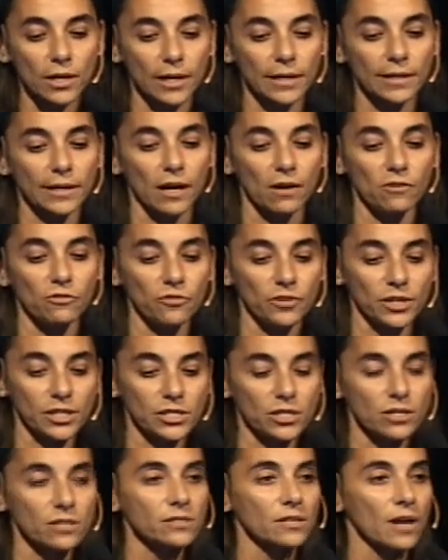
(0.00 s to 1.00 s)
clinical
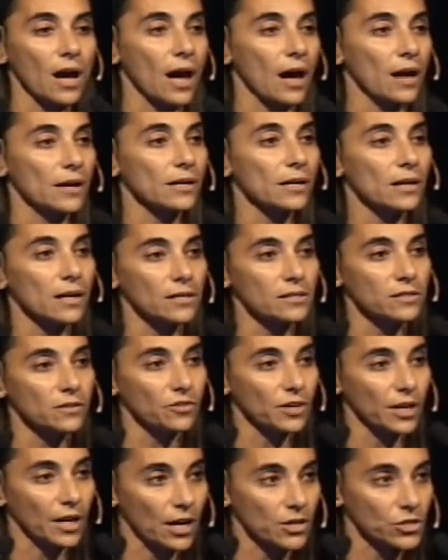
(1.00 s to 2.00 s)
features, and
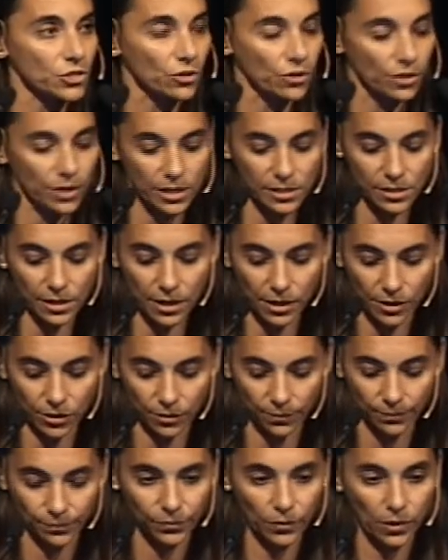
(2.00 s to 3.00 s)
classification
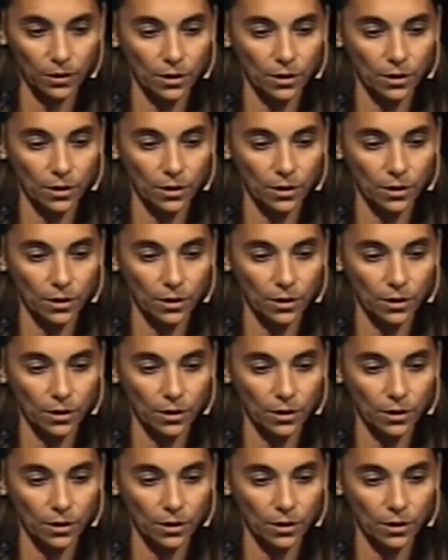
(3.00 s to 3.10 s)
criterion.